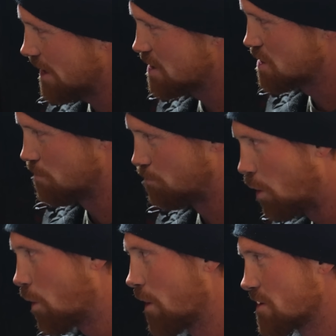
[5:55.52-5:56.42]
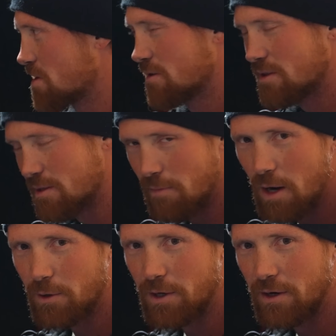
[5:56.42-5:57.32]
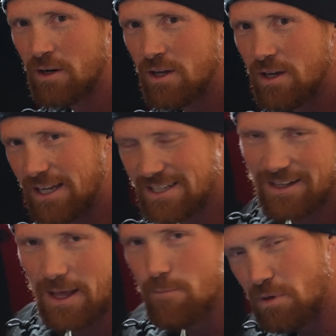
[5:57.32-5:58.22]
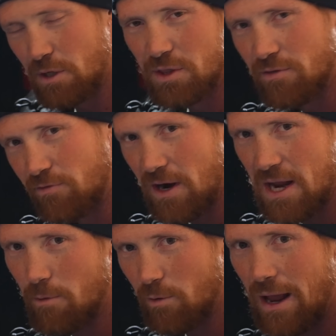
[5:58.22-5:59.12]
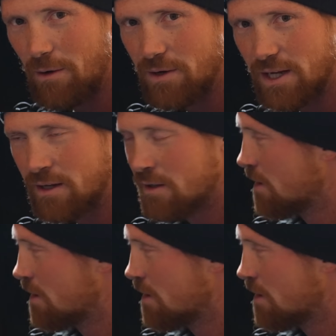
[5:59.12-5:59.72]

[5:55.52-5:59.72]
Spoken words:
I support the motor until I build the frame around it?